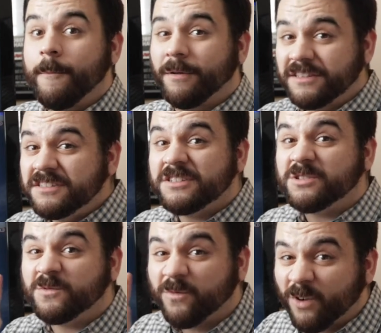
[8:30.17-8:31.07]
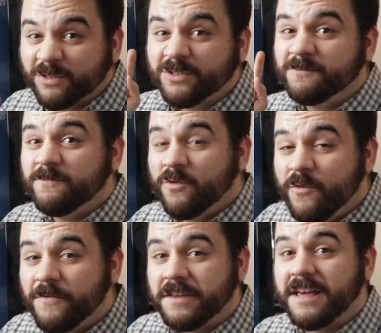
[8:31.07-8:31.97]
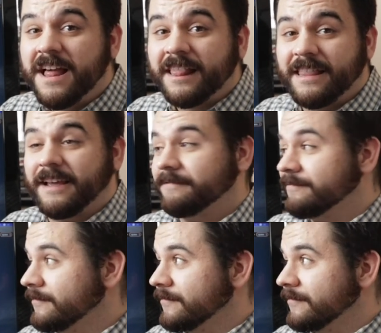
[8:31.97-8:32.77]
But this is his first movie. Like,